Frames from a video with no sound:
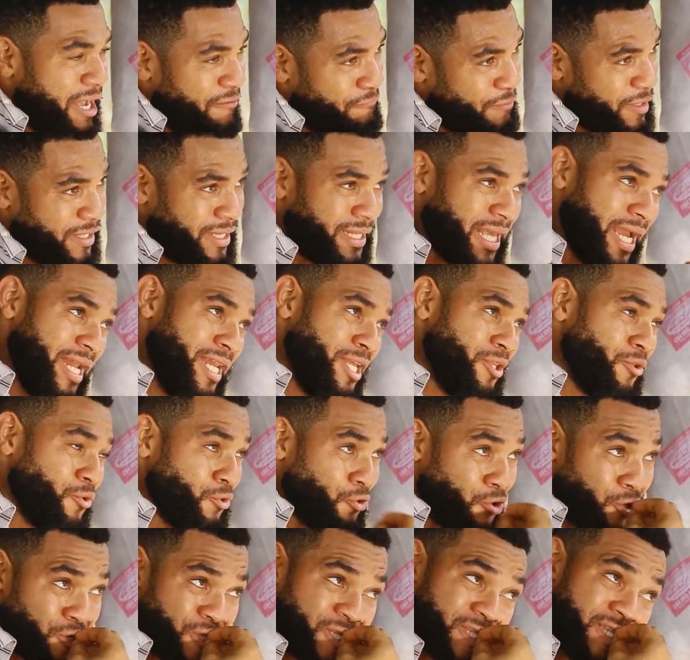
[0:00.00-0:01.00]
I've been telling
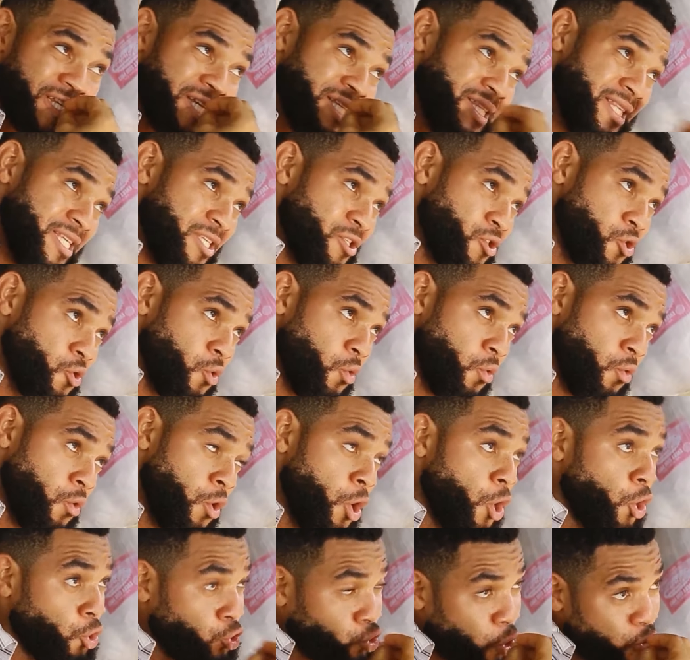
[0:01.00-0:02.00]
you, don't say this. So
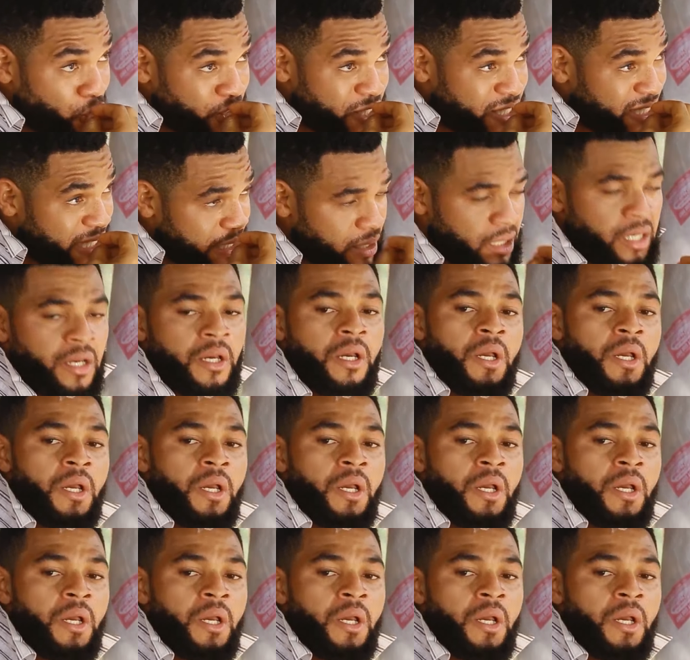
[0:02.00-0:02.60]
don't say.